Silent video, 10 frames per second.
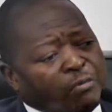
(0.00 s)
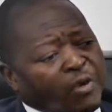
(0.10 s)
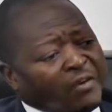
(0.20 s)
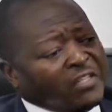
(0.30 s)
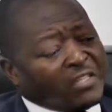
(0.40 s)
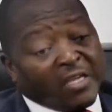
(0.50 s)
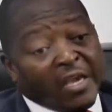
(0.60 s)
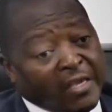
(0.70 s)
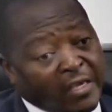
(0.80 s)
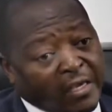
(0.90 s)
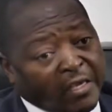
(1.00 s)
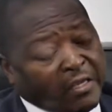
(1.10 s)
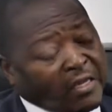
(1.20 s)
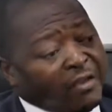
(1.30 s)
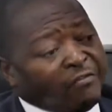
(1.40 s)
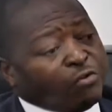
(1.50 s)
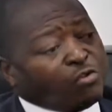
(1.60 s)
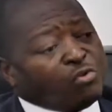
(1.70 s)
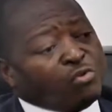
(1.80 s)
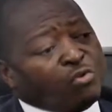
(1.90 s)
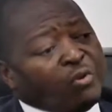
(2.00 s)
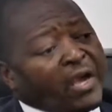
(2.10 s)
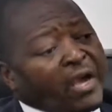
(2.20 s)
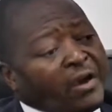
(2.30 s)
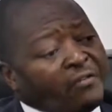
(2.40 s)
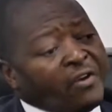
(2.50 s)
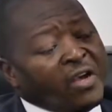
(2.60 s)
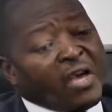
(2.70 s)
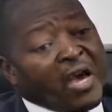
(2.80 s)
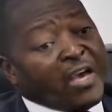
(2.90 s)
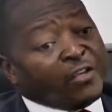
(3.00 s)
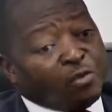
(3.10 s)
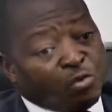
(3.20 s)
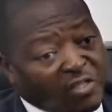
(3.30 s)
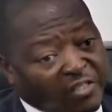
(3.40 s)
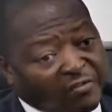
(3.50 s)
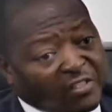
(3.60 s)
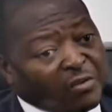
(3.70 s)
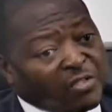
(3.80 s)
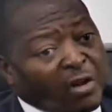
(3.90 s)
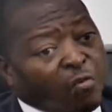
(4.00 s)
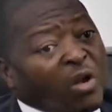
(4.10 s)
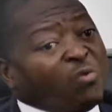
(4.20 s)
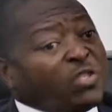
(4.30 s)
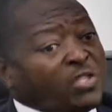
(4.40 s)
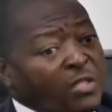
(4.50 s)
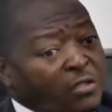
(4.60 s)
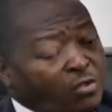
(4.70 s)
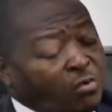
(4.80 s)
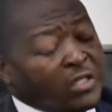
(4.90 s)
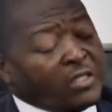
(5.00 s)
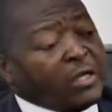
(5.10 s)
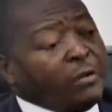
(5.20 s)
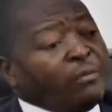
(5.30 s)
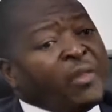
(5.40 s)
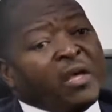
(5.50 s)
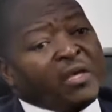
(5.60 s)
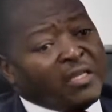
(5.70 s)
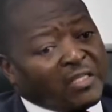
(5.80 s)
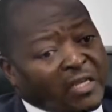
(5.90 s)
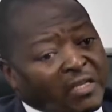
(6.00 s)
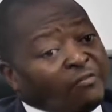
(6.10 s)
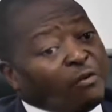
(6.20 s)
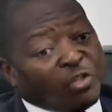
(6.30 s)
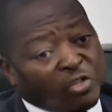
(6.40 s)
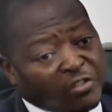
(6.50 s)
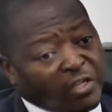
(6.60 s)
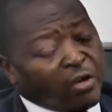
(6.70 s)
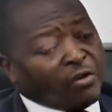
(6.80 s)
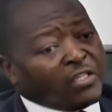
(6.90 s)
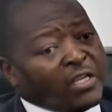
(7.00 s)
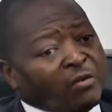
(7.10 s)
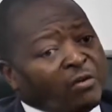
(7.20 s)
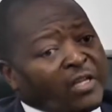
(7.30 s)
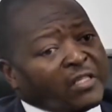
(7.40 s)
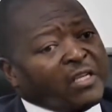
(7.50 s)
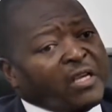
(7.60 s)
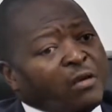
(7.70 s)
We have the TIA 942, we have ISO 27001, which deals with data information security and all that.